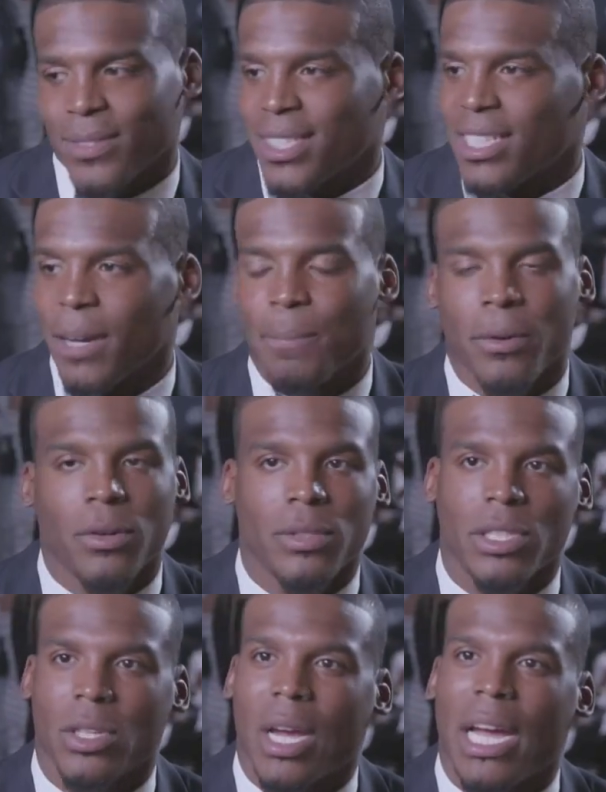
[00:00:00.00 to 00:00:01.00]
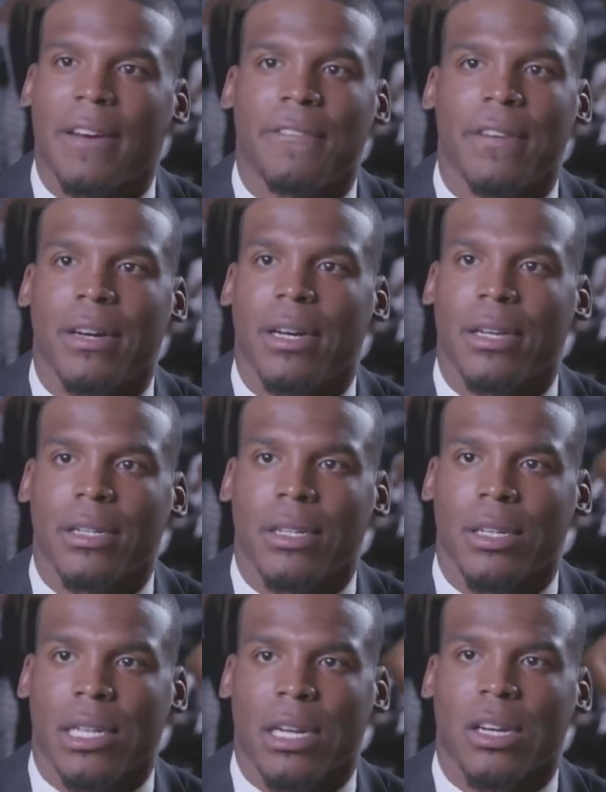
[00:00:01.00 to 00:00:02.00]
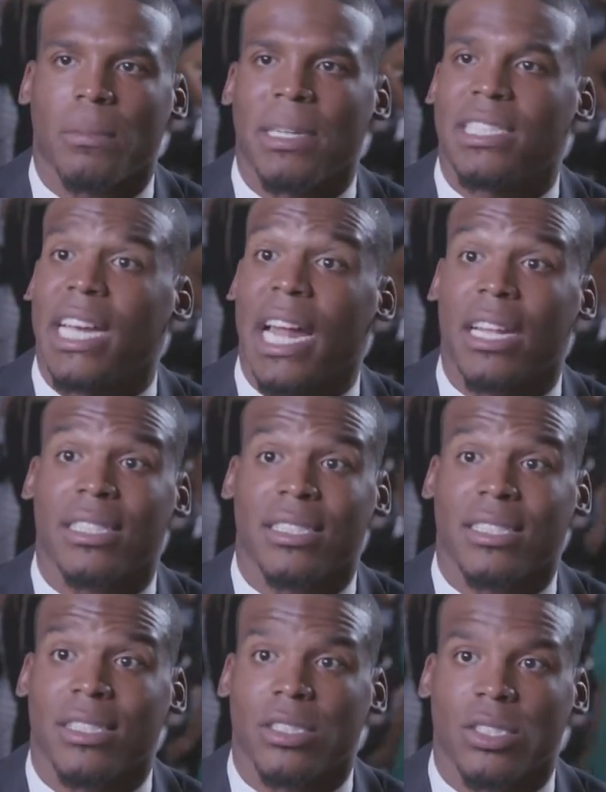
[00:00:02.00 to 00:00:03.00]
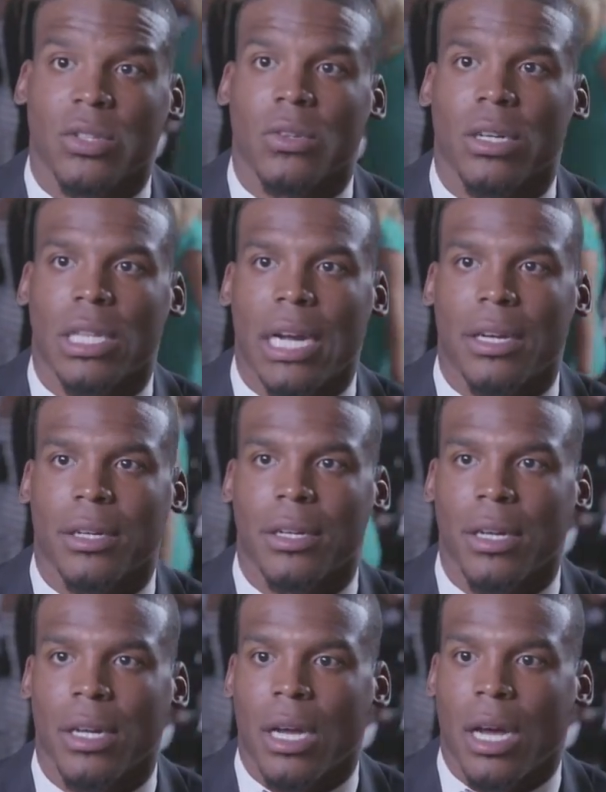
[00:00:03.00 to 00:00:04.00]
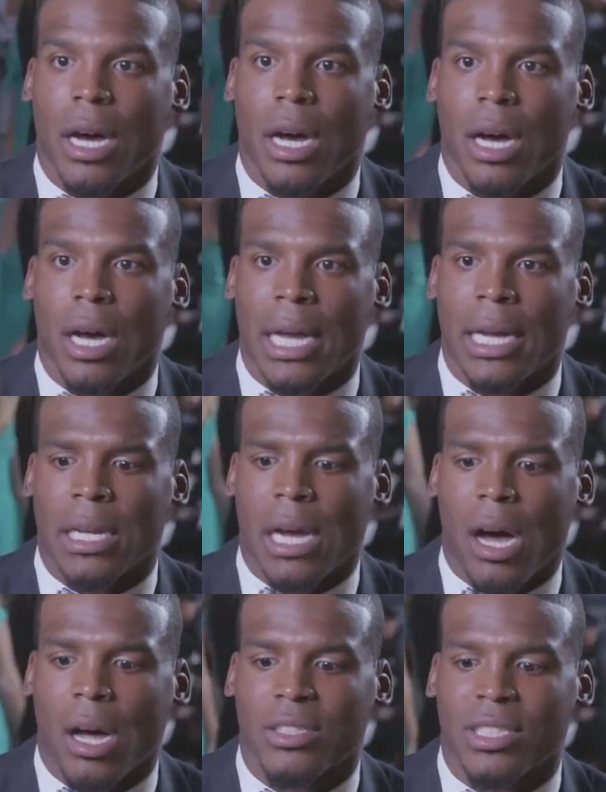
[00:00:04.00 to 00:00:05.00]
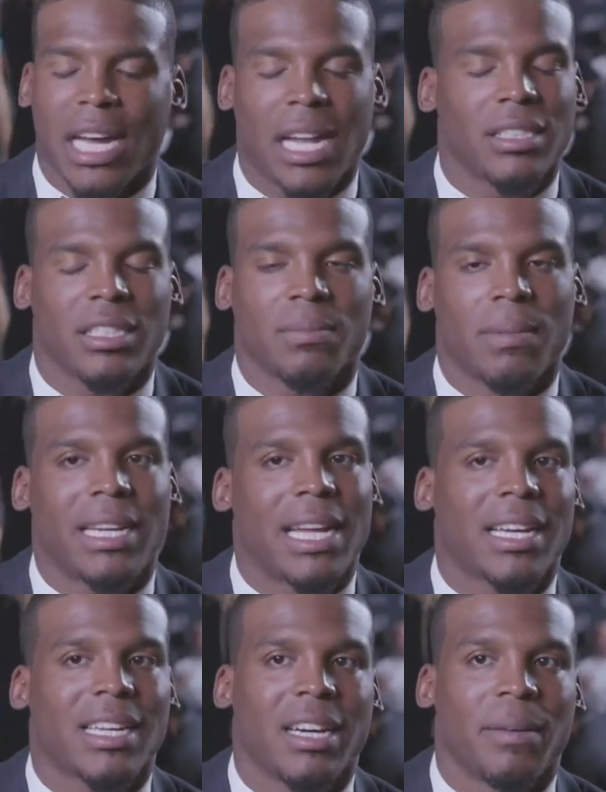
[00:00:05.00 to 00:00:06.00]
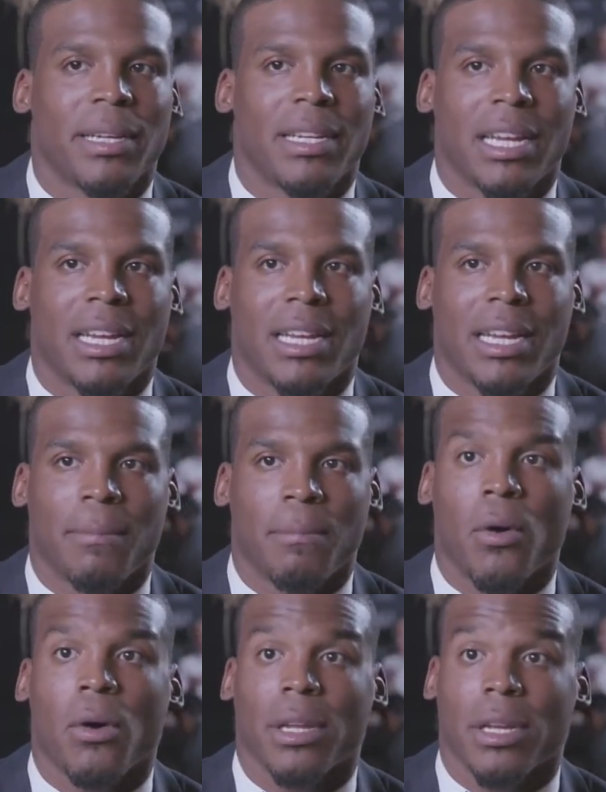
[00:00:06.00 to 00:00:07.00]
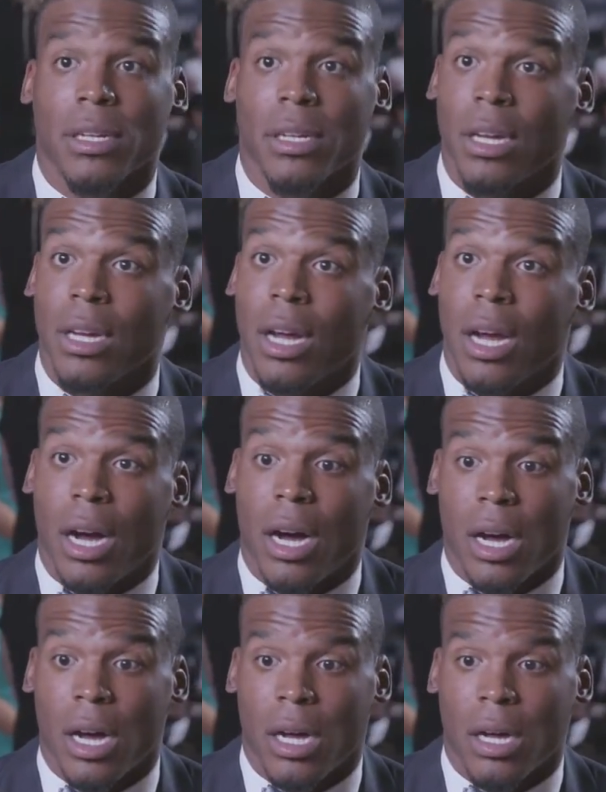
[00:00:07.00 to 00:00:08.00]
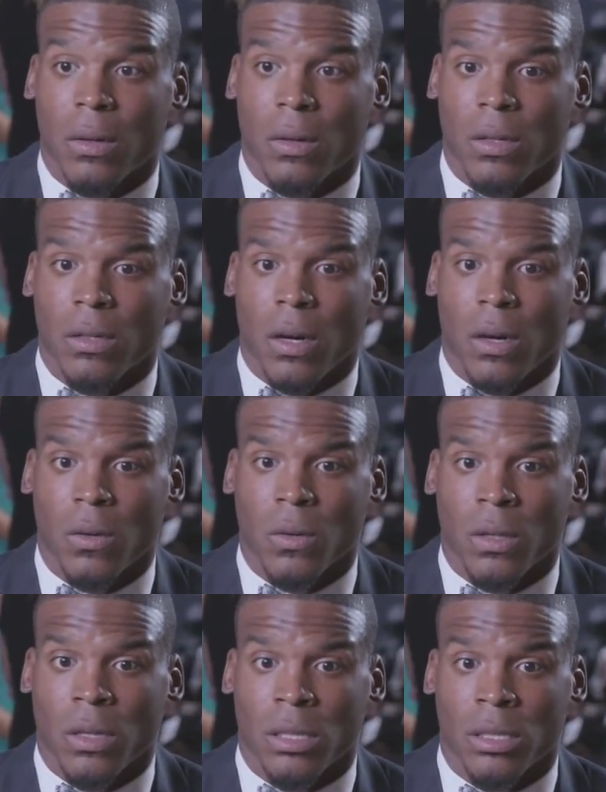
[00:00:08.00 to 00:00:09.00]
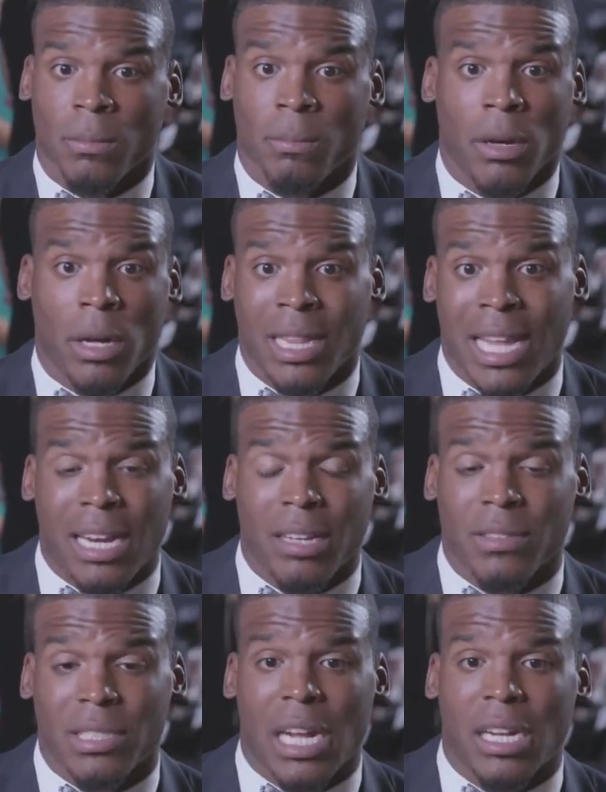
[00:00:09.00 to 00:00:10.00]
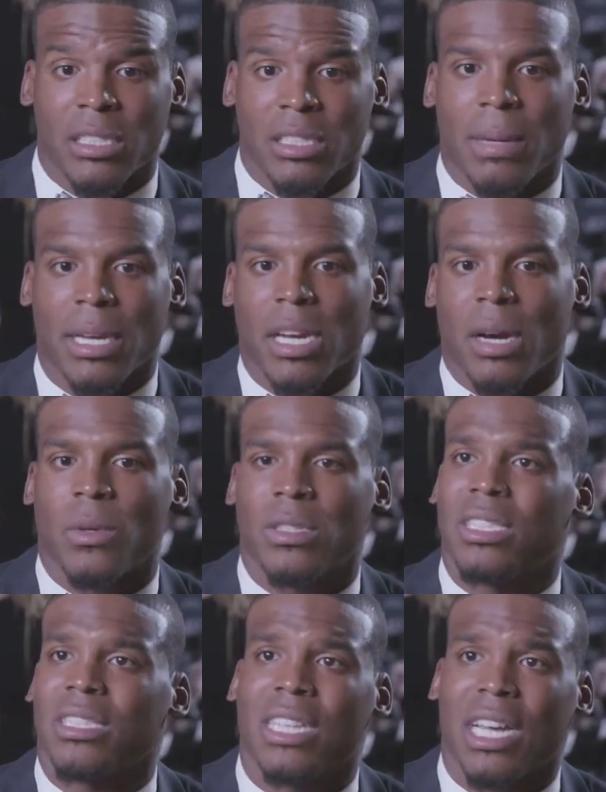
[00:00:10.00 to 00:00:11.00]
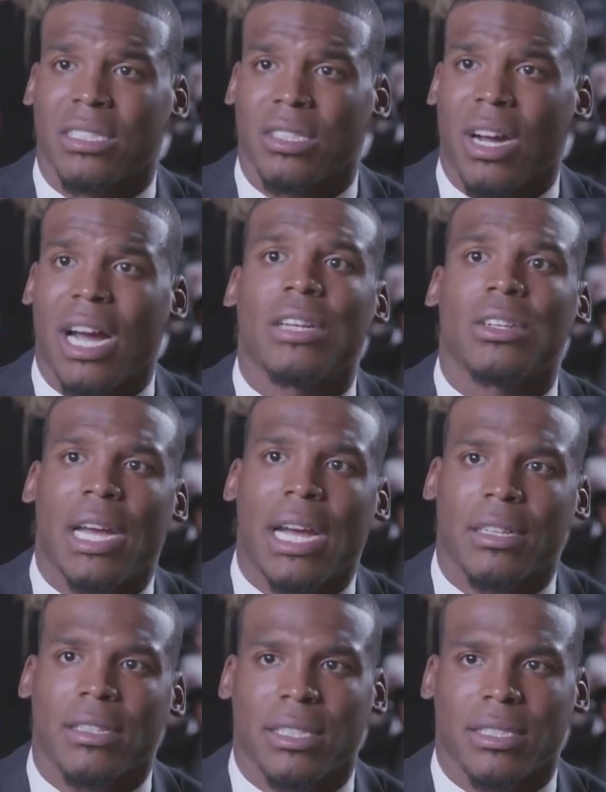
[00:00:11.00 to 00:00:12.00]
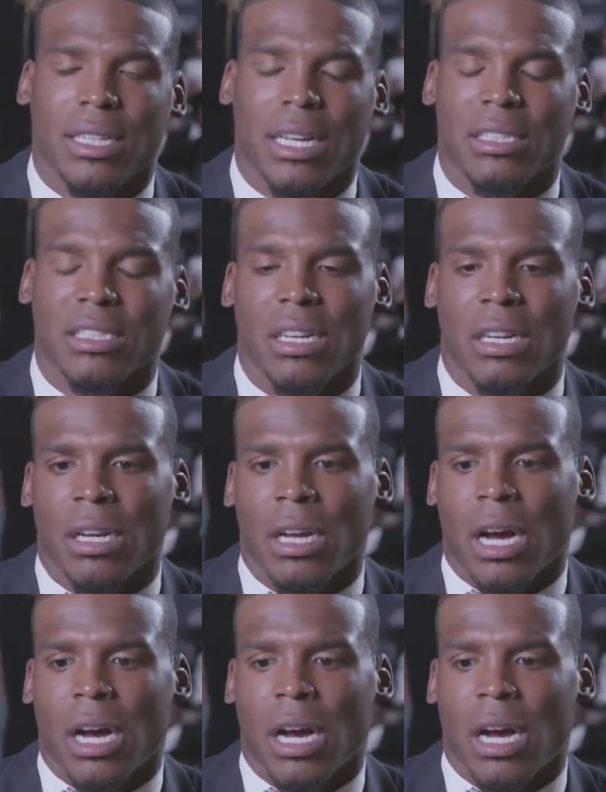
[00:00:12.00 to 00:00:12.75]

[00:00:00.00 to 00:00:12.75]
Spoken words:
Simple, you know, have fun. You know, they're going to be challenged sooner or later, and all challenges may not come in mourning. You know, a lot of challenges may come with success or how you handle the success.